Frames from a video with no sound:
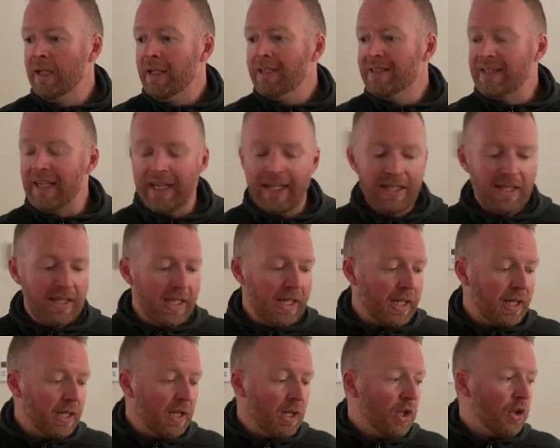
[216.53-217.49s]
Second
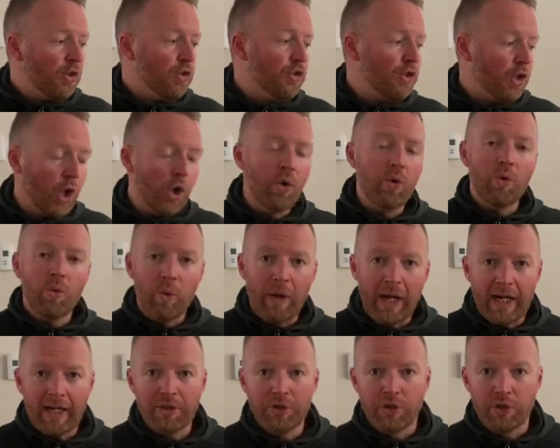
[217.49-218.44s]
thing, don't
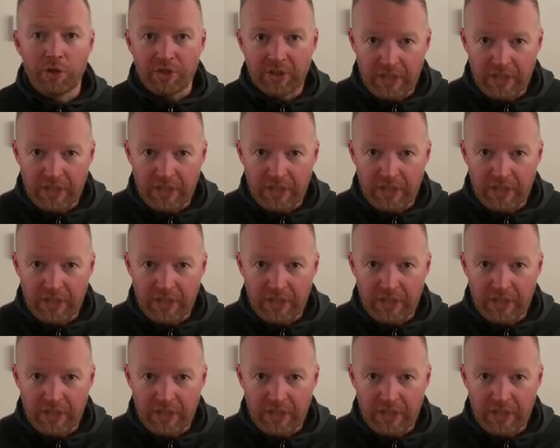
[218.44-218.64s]
wax your